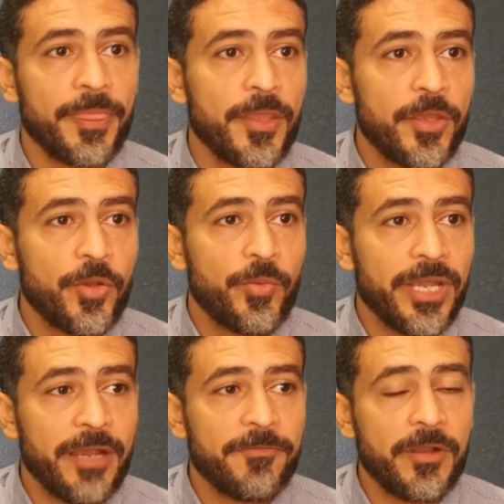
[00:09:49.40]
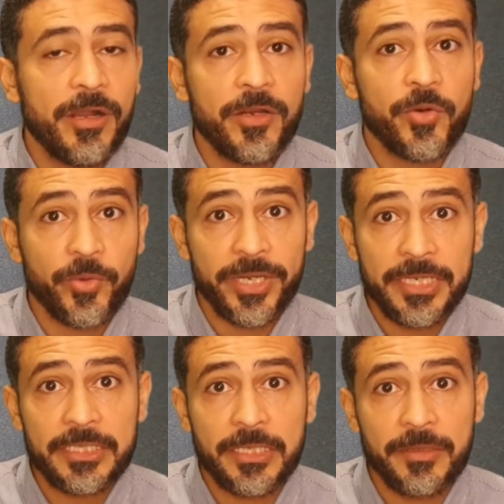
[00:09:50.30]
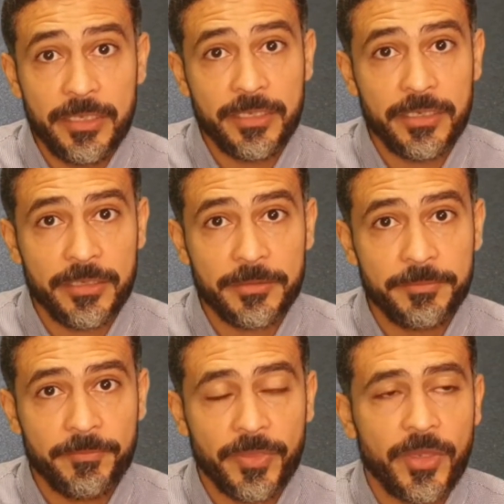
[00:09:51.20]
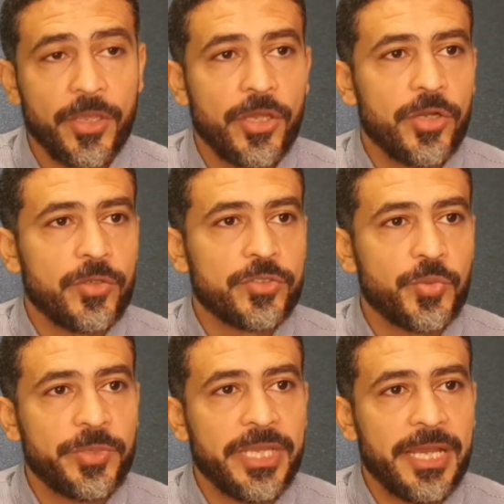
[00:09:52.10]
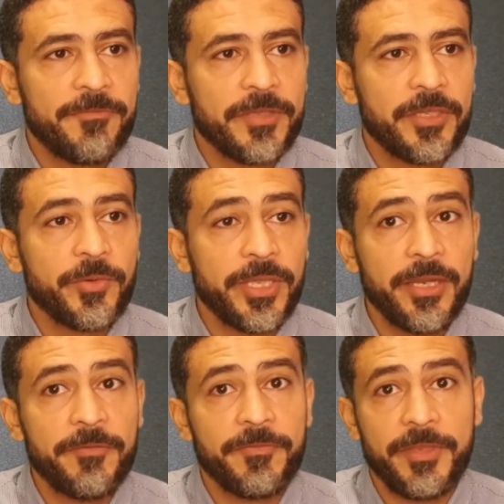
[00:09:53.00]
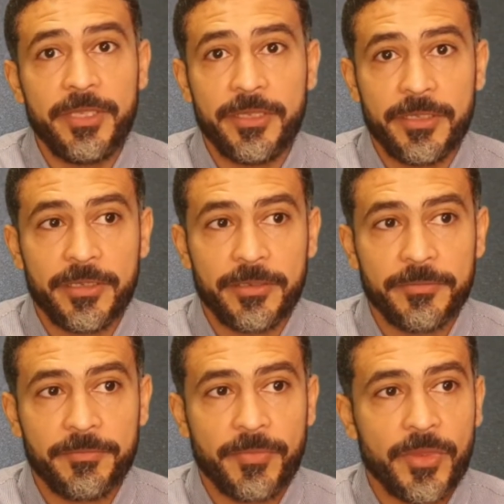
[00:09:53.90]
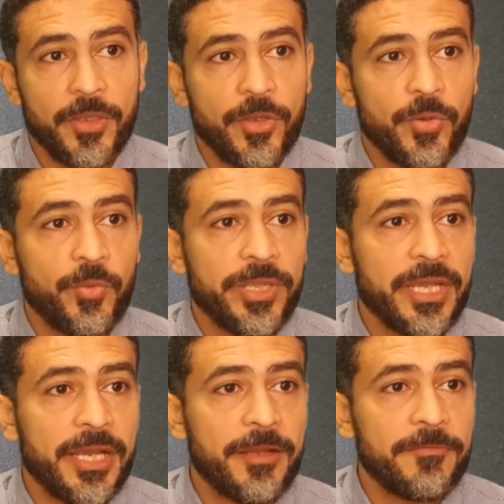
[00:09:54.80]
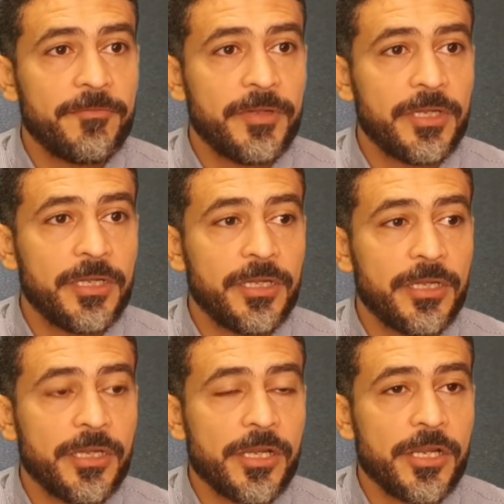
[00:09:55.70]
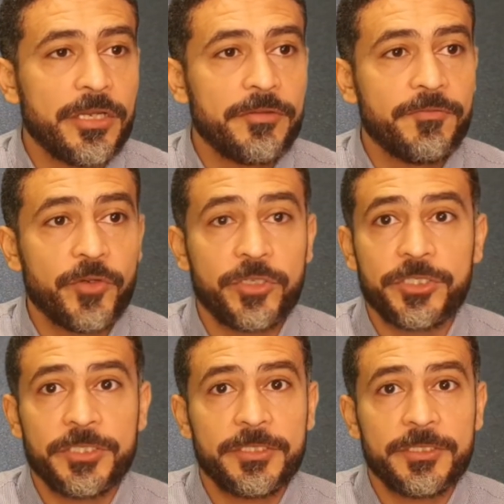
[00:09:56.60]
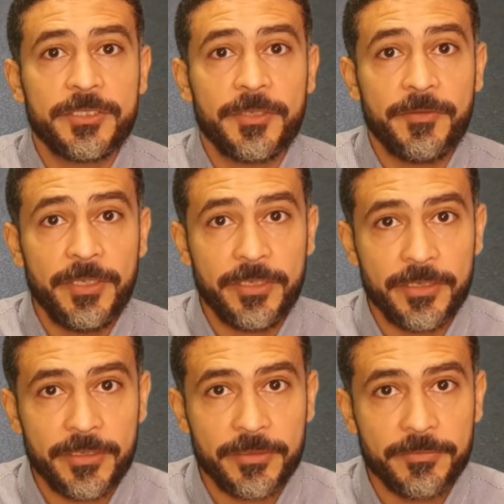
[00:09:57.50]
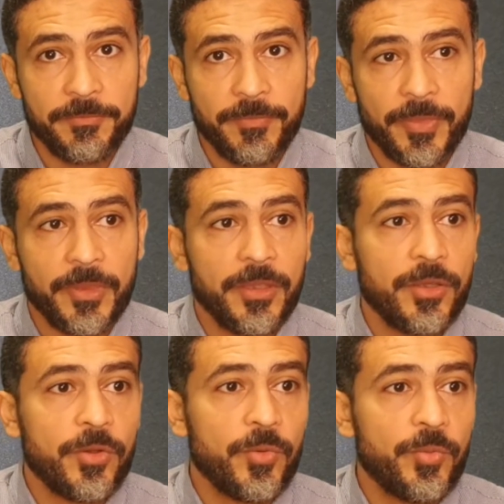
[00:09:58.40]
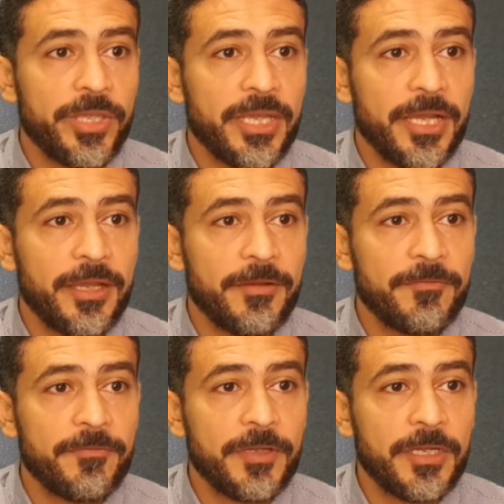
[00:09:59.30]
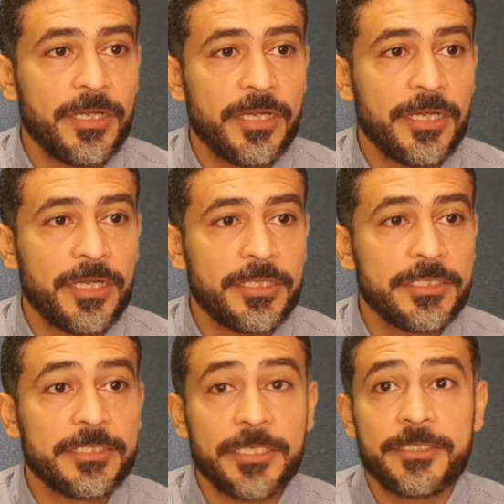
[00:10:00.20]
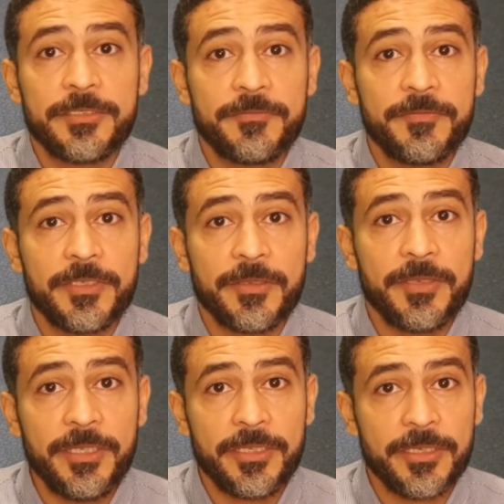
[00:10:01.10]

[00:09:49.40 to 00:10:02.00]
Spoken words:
We have concrete thinking. Also, we have creative thinking. We have convergent thinking. We have deductive thinking.